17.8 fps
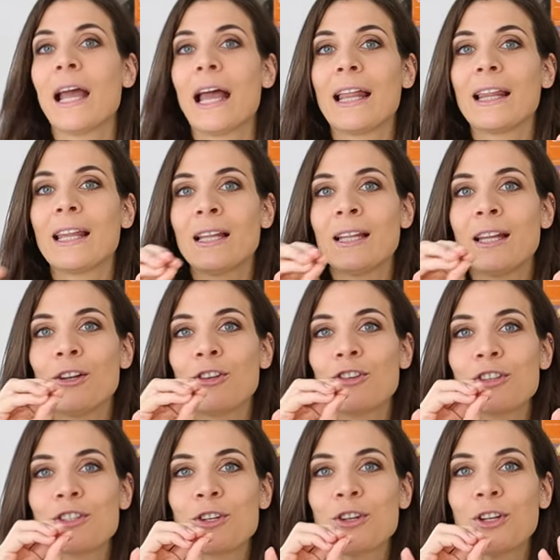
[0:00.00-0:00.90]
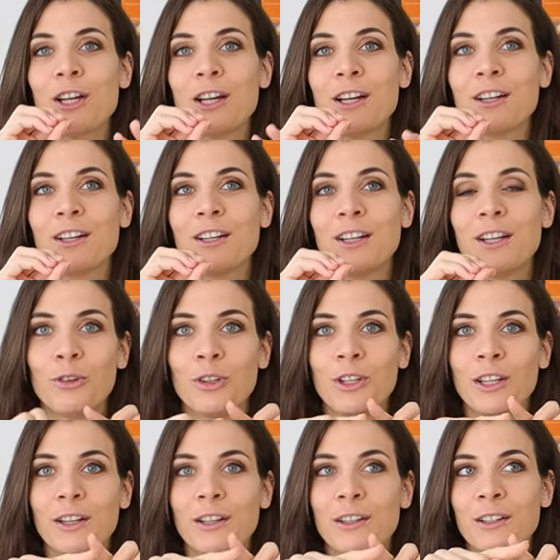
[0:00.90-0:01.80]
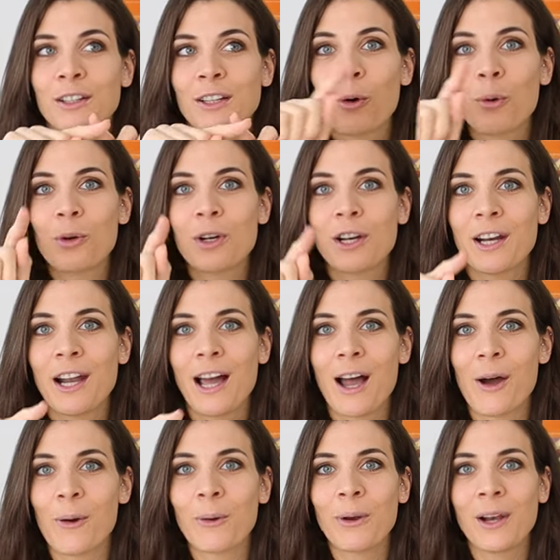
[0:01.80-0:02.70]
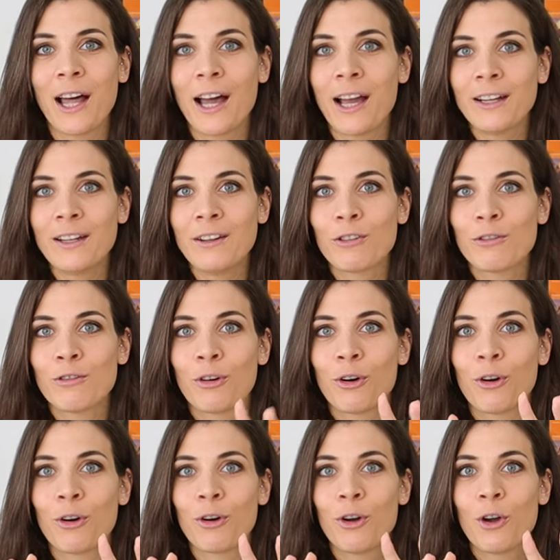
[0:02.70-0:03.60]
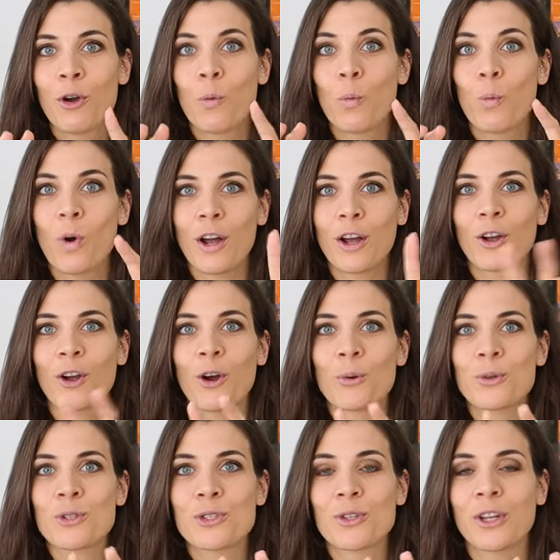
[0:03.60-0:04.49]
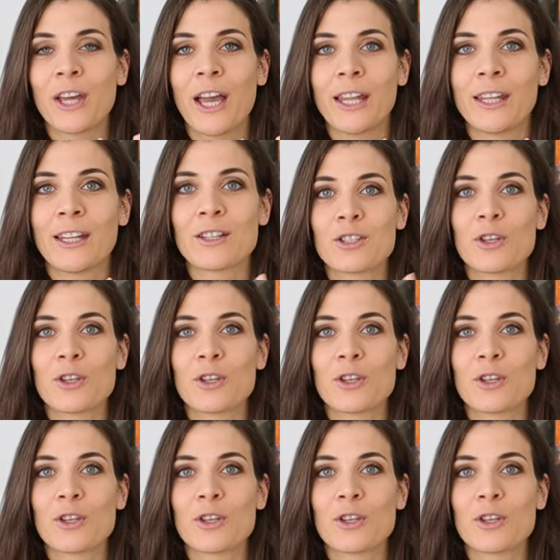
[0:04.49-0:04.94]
and then they're just gonna do the golden outline for what goes together.